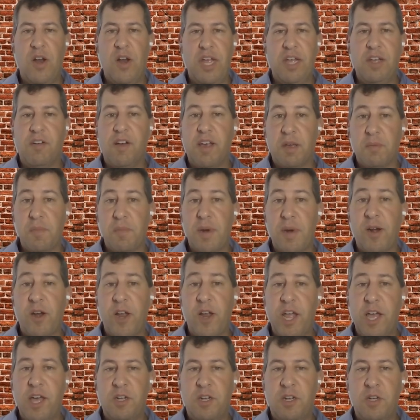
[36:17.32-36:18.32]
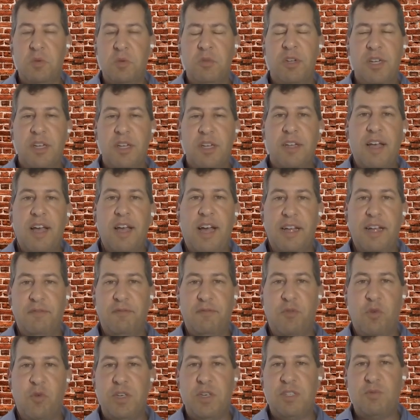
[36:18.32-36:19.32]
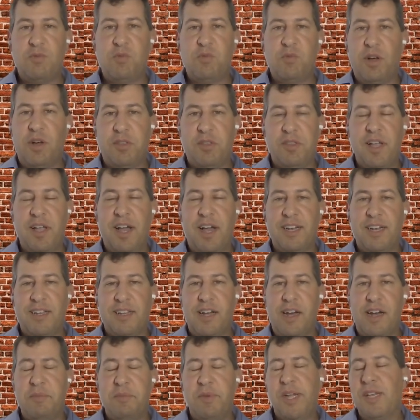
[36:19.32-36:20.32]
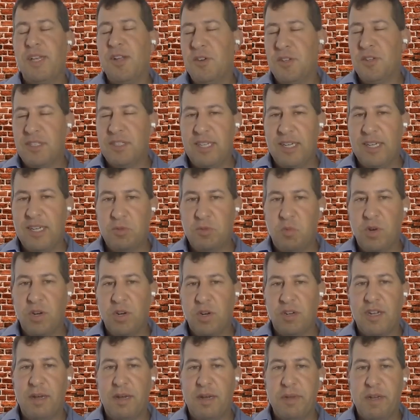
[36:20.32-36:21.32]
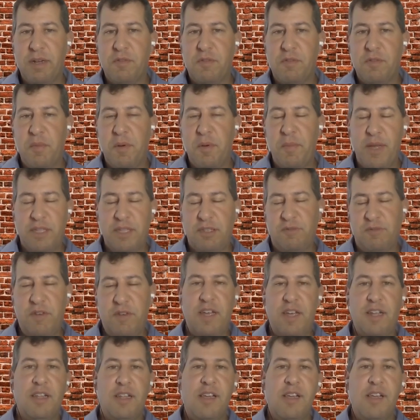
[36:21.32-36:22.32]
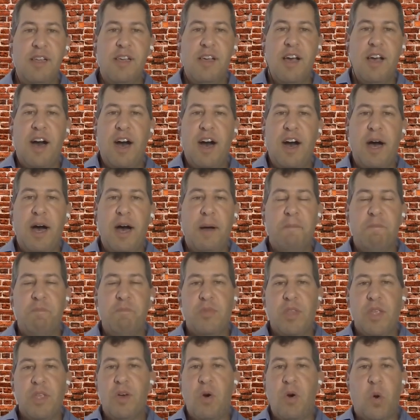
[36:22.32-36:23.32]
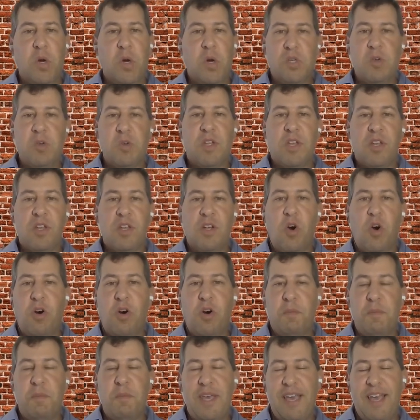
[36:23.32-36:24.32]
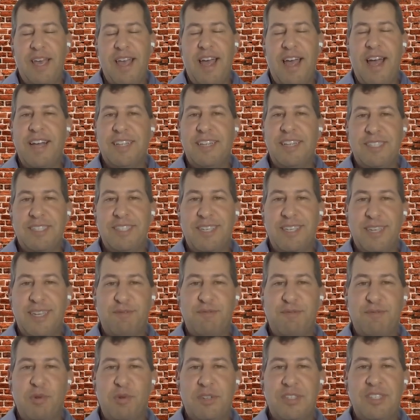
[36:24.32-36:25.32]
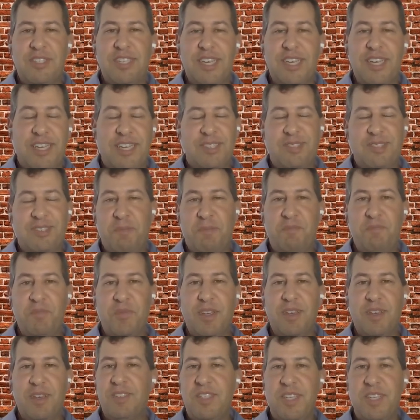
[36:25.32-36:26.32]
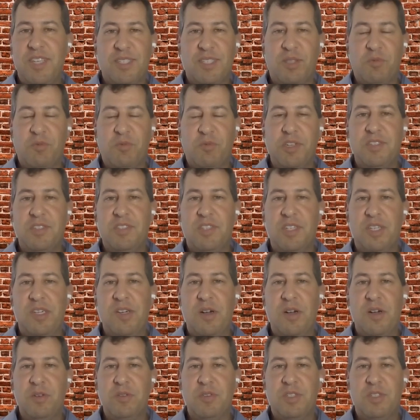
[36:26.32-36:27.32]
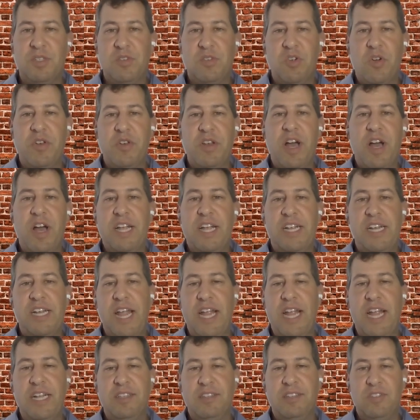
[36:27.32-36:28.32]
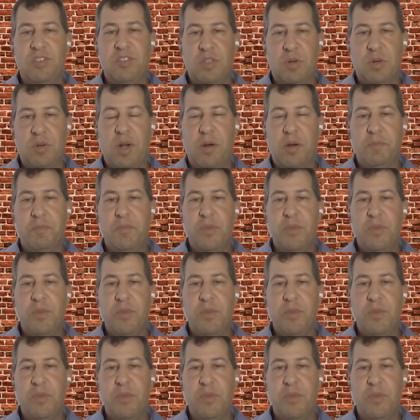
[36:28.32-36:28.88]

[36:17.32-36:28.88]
like Mariano, at voicewealth.com. I know it sounds weird coming from a Mets fan. Or you can call me at 646-630-0980.